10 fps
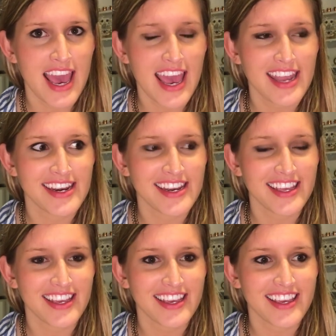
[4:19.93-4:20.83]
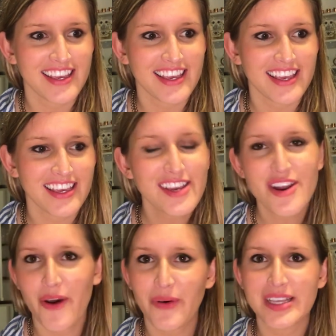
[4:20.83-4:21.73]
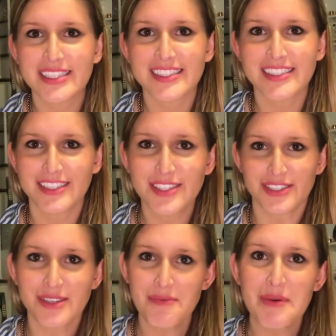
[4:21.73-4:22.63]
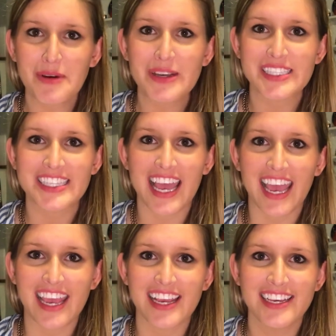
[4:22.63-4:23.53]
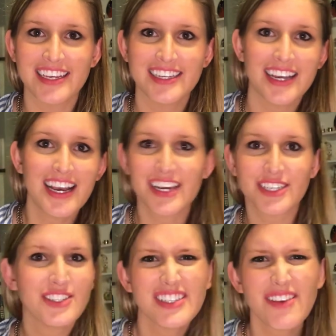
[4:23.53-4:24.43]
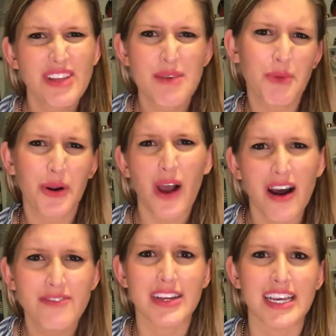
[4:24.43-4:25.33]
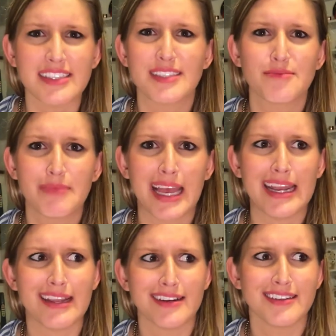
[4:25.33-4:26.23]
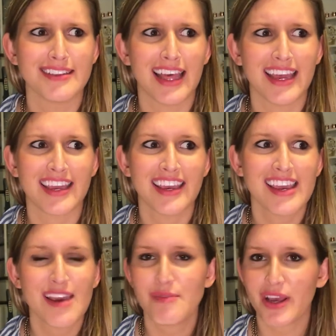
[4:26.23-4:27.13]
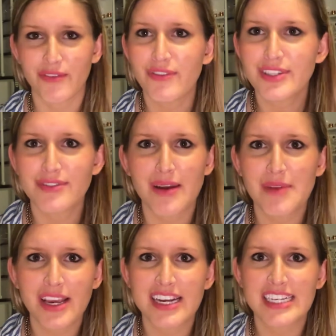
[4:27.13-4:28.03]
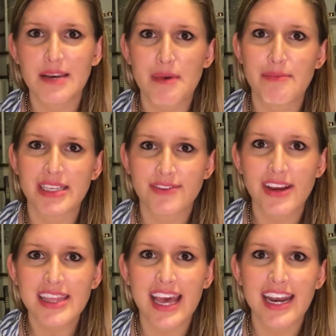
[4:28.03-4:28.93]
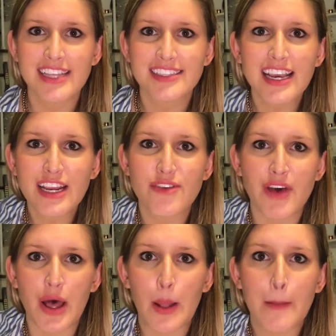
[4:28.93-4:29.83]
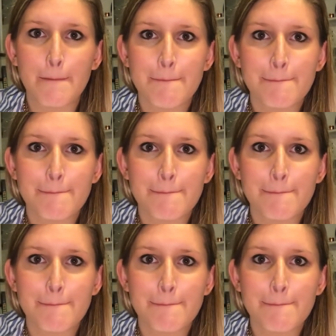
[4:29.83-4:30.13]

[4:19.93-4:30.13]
and you know it's some people could say oh you just have to get more confidence but like first of all i'm not going to tell my best friend that and second of all